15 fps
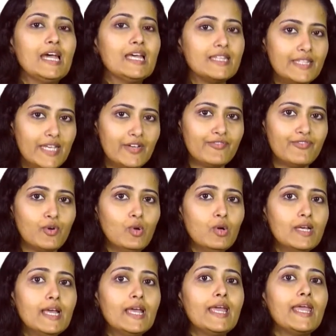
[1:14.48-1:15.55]
Therefore,
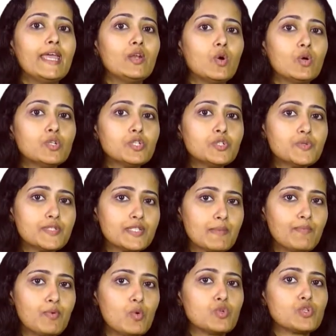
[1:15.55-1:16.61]
in order to
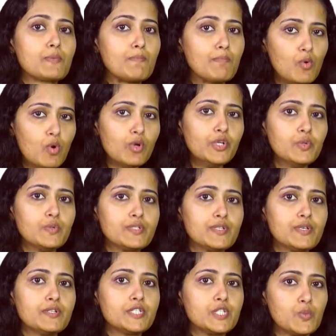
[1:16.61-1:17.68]
support more
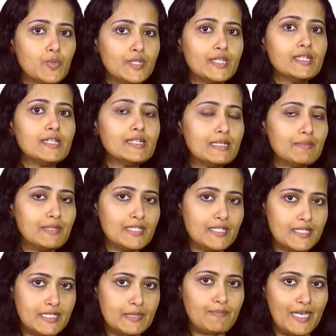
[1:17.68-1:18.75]
users within a limited
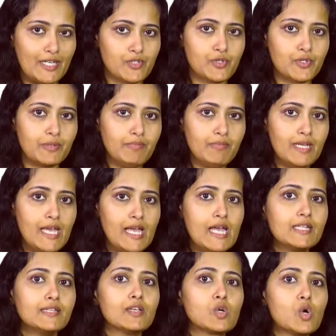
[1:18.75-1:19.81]
spectrum,
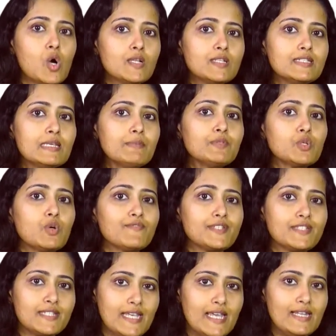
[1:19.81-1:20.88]
the concepts of
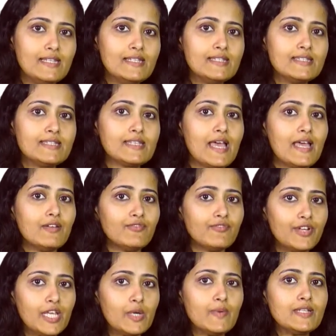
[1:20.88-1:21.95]
cells and
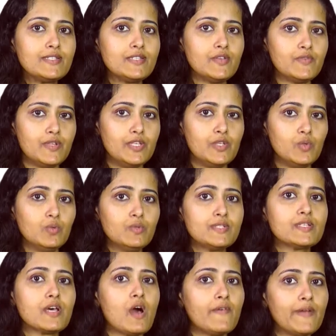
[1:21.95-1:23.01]
frequency reuse
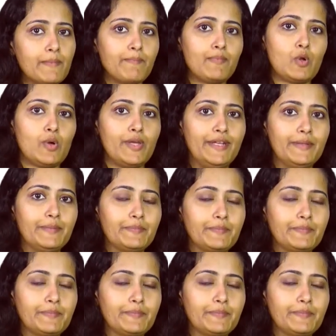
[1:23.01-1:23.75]
are employed.